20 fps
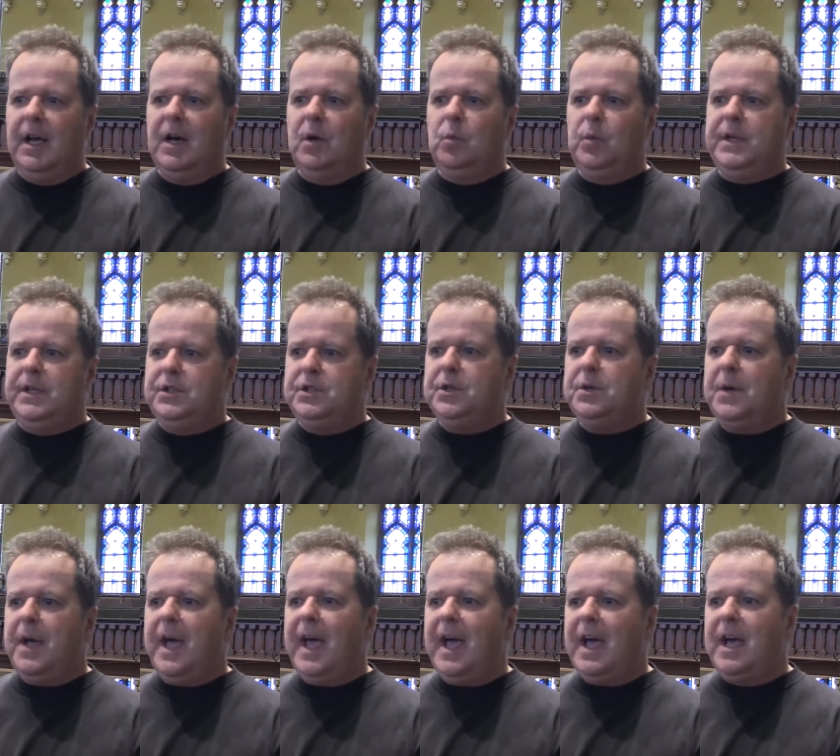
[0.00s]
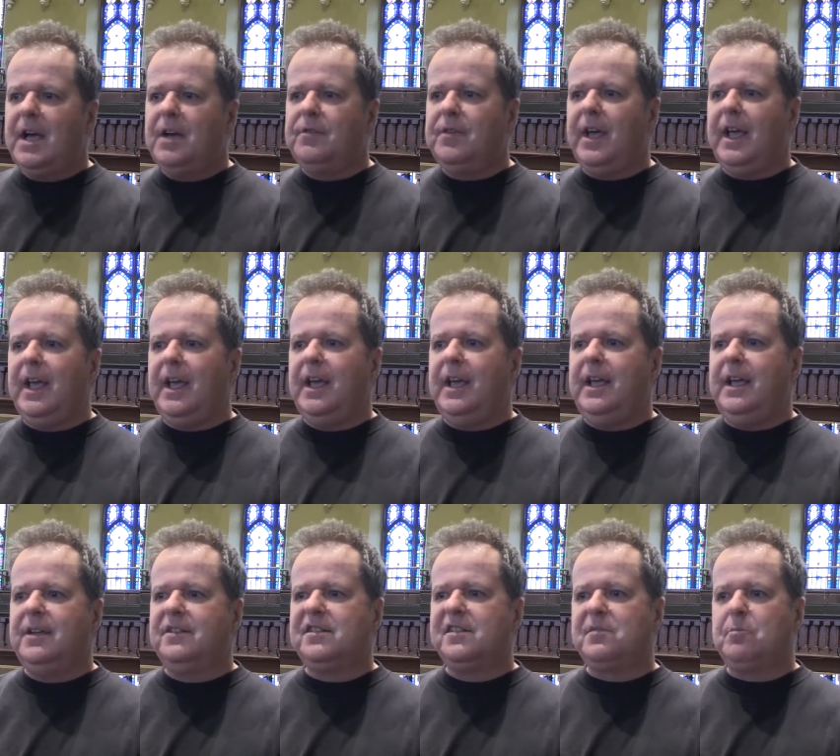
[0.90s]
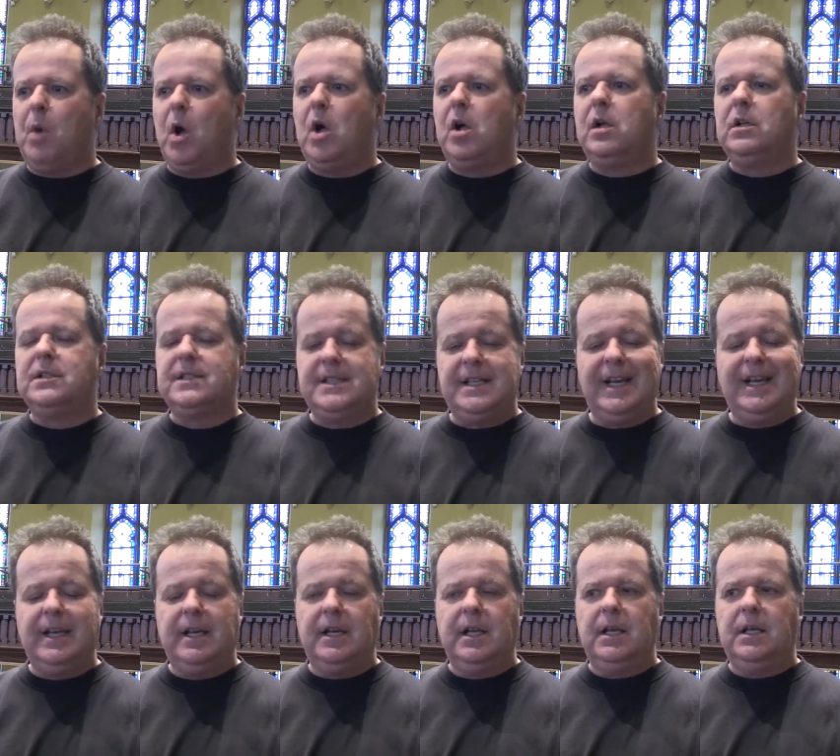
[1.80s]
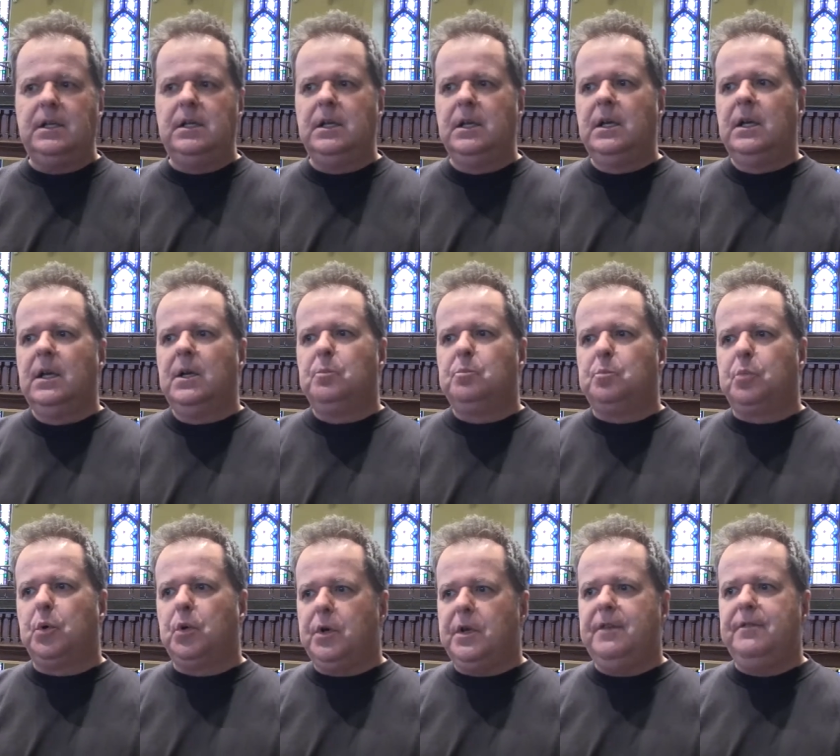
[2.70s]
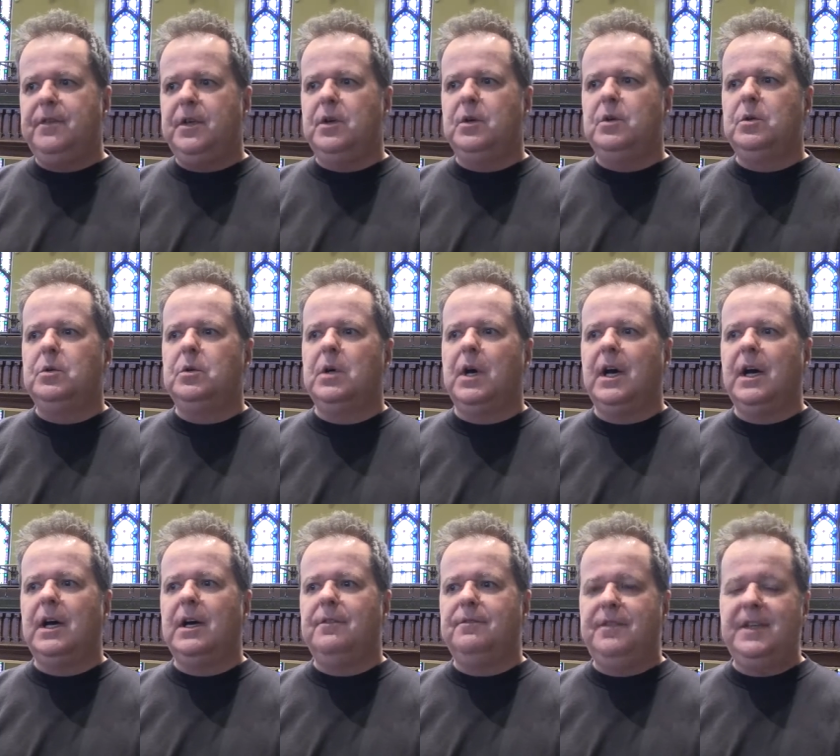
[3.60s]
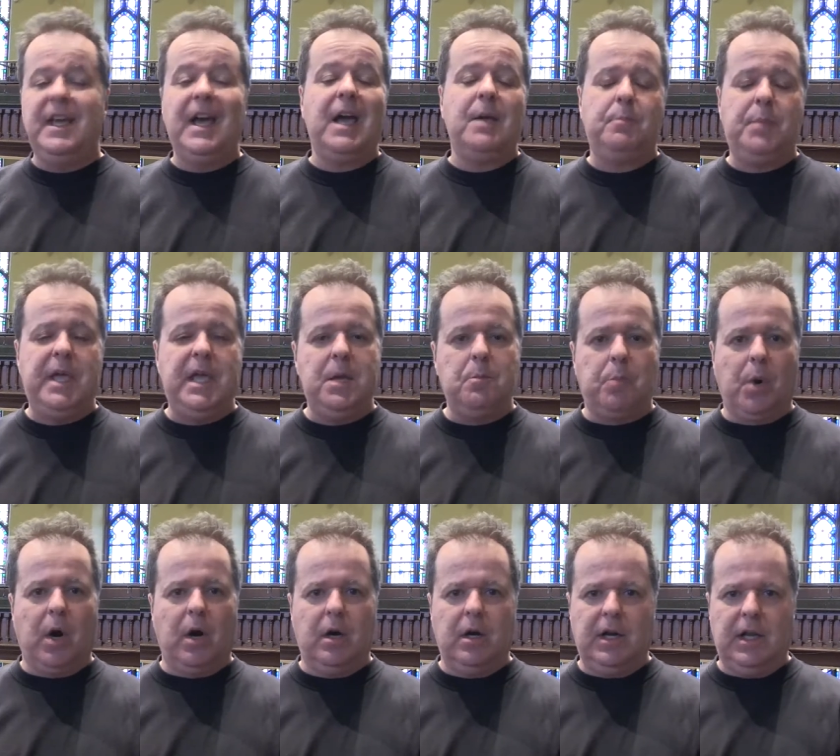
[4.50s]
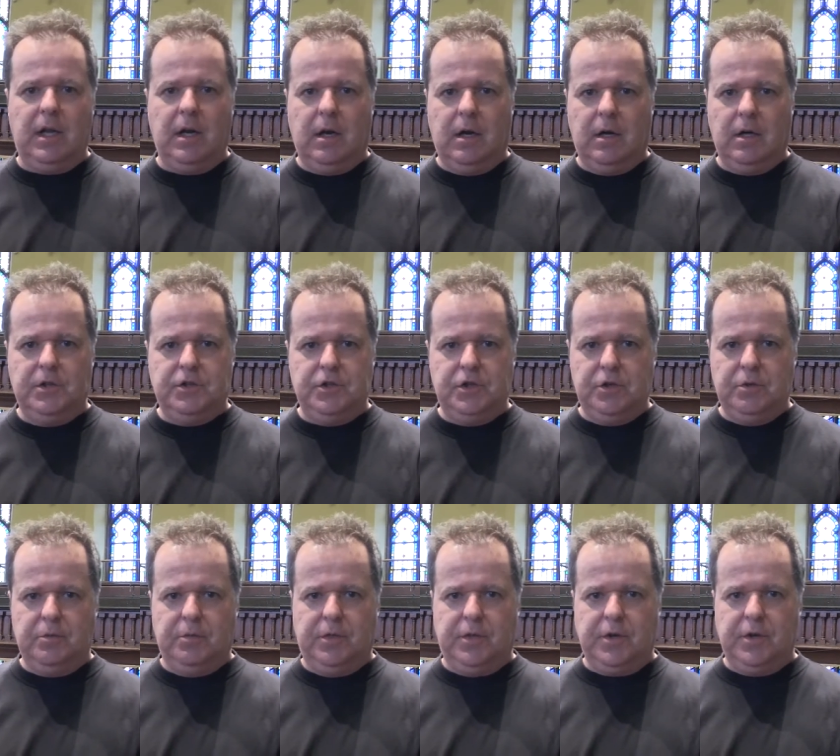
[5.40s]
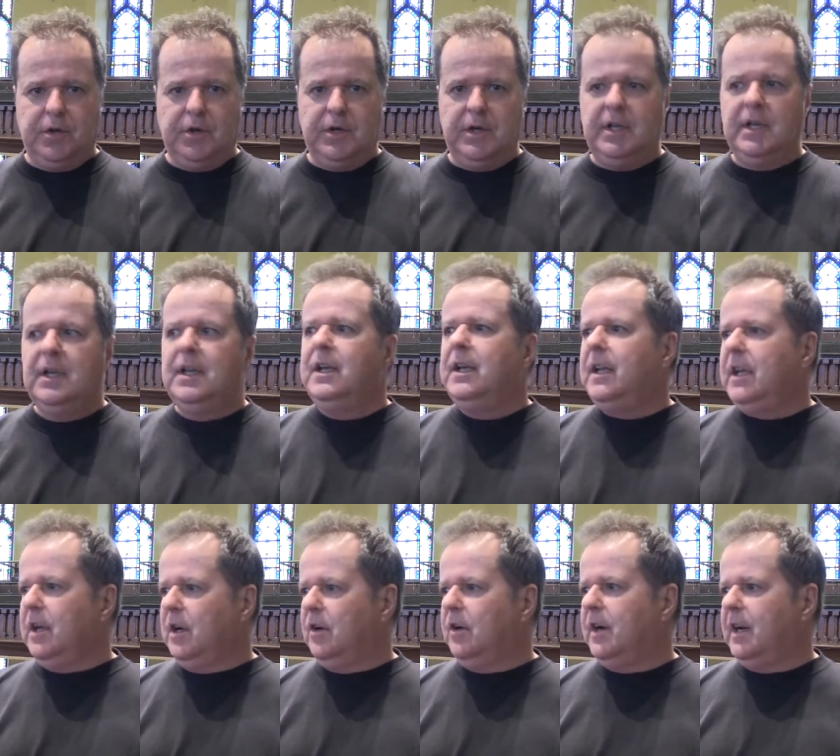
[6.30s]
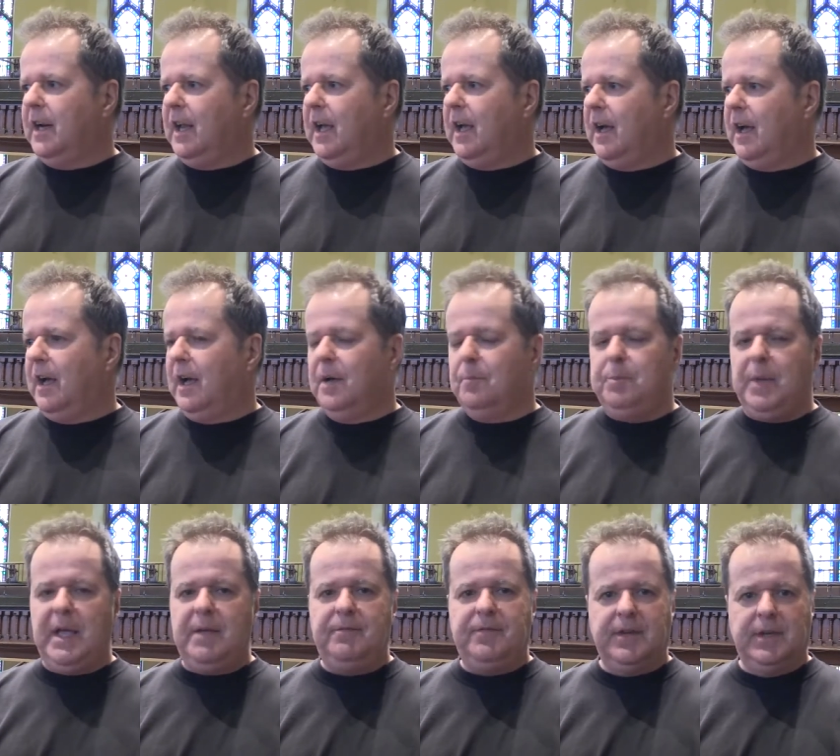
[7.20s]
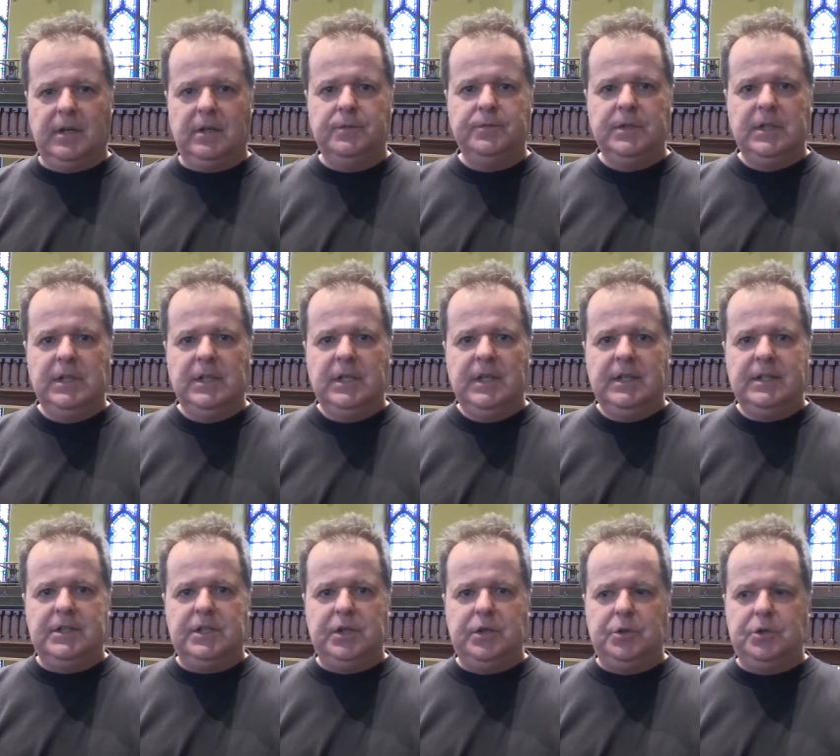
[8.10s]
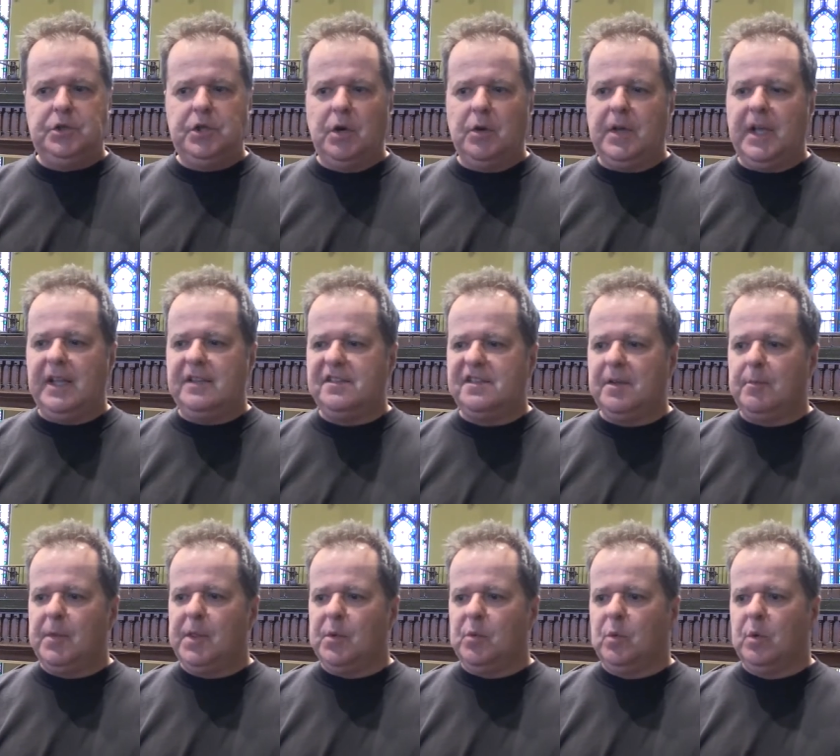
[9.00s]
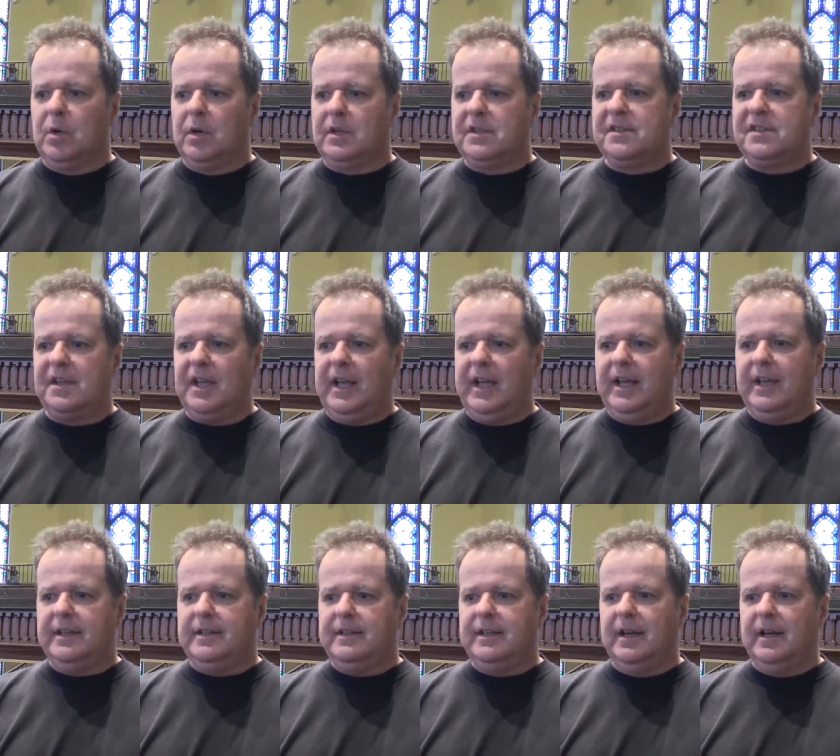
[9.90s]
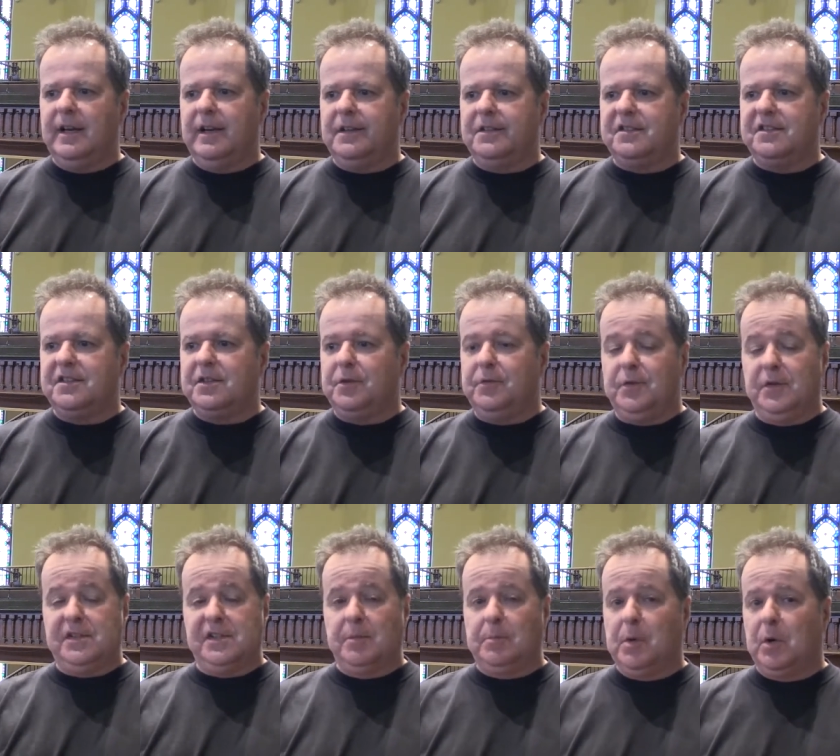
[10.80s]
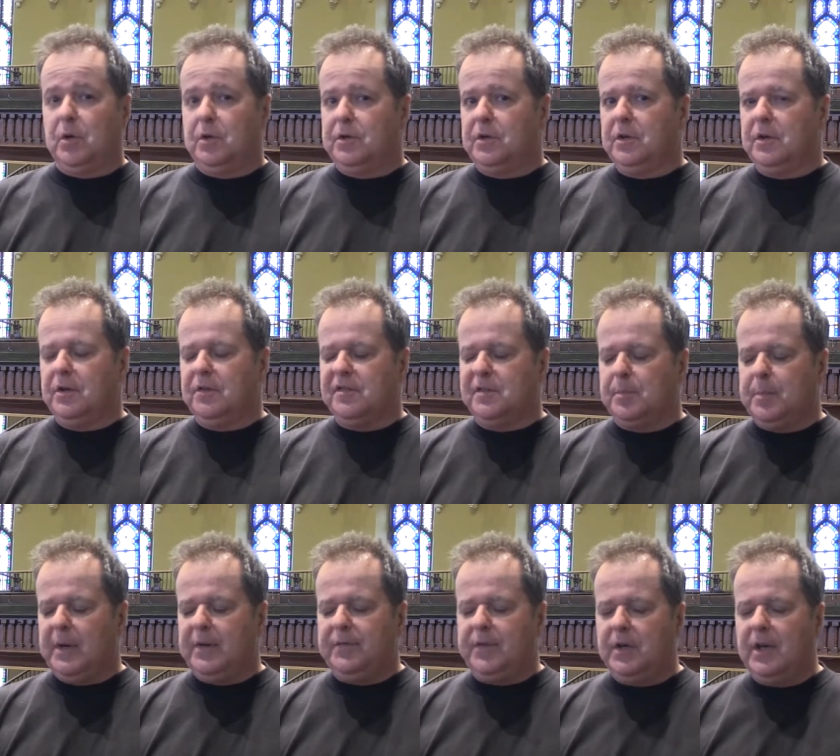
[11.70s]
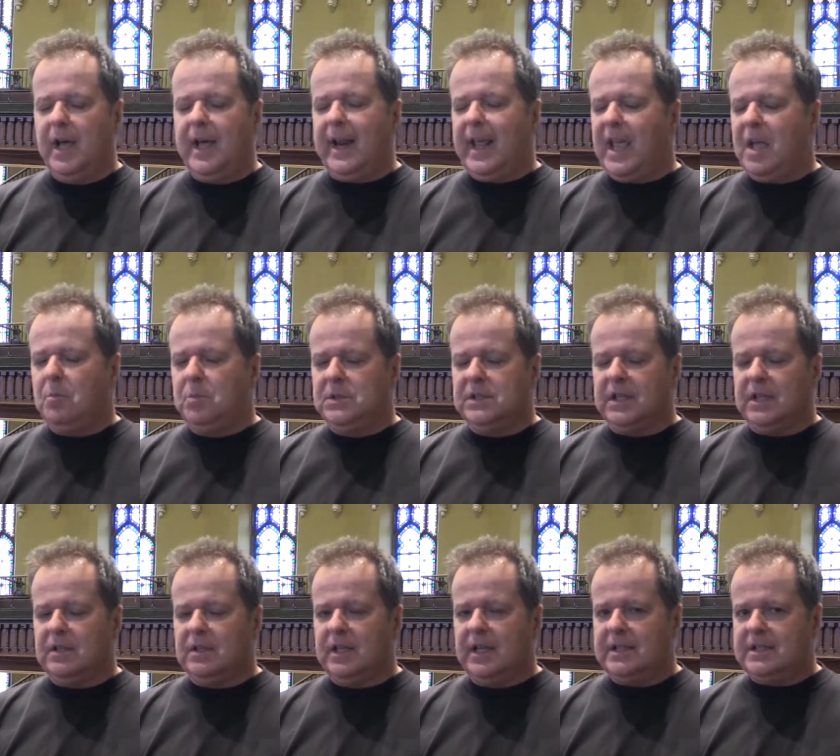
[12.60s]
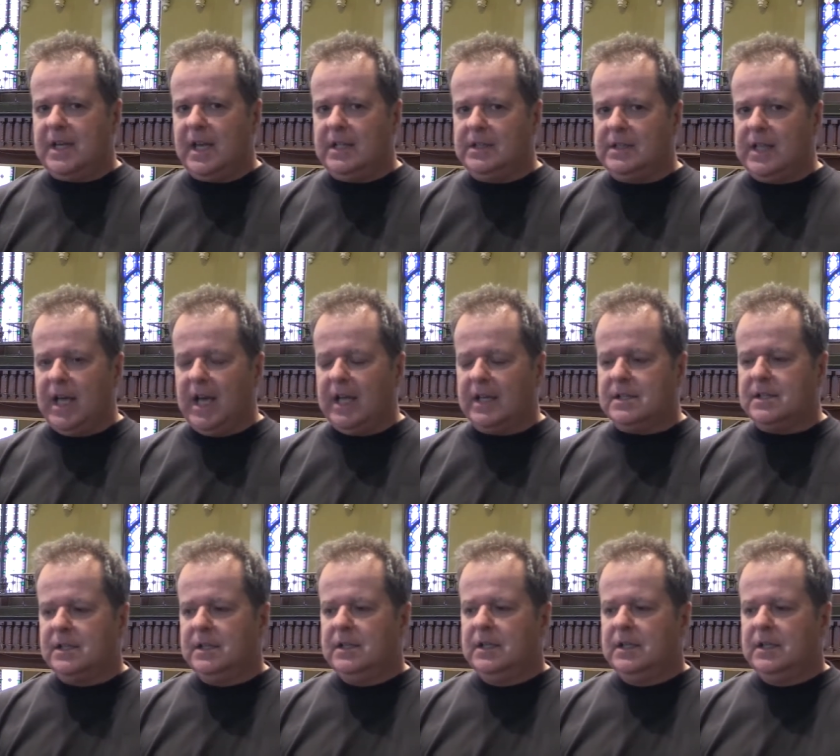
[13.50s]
We do have a small ticketed preview VIP party on June 3rd here in Bayville to showcase some of the works and serve you some hors d'oeuvres. But if you're not able to attend that,